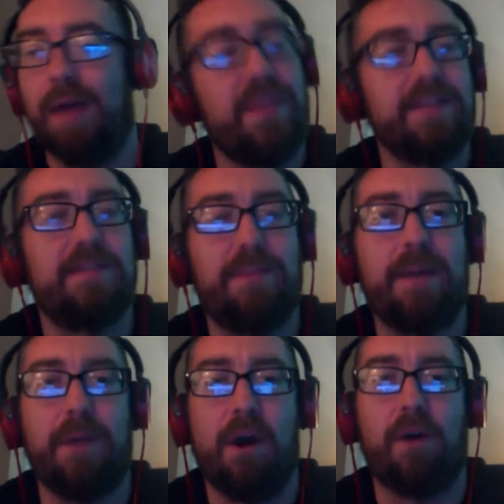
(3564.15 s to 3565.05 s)
I think this is
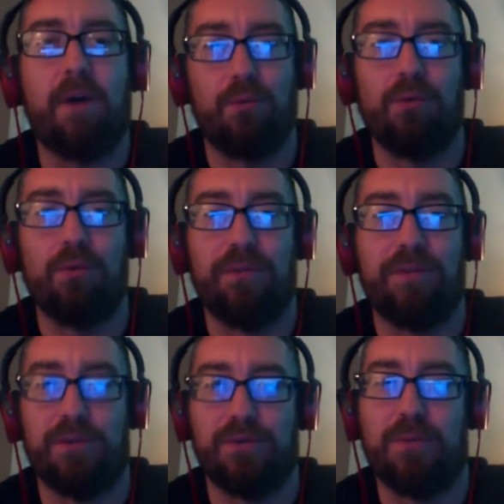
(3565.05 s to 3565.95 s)
becoming a hard rule for
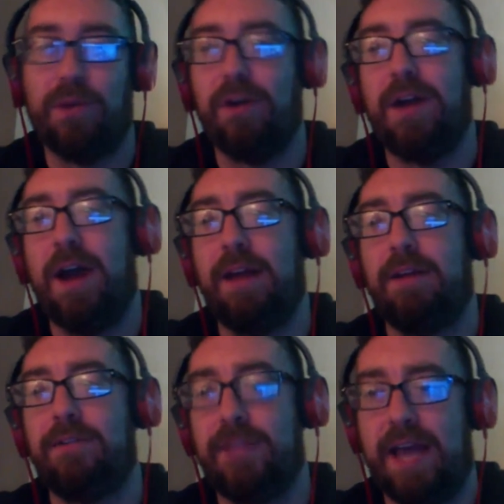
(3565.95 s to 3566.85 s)
the first one. We are
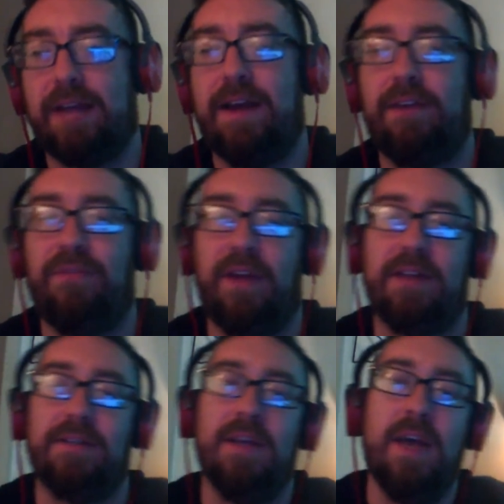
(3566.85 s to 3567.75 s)
not Zack Snyder
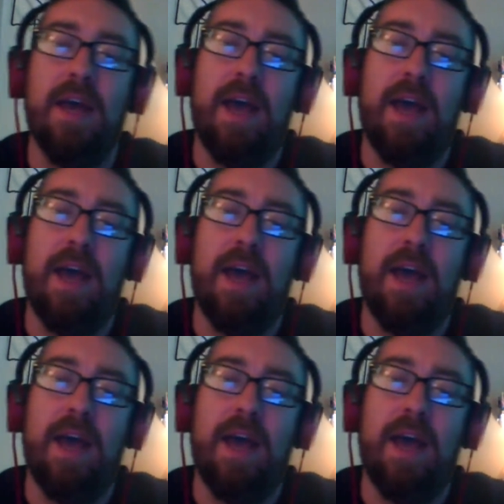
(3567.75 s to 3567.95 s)
fans.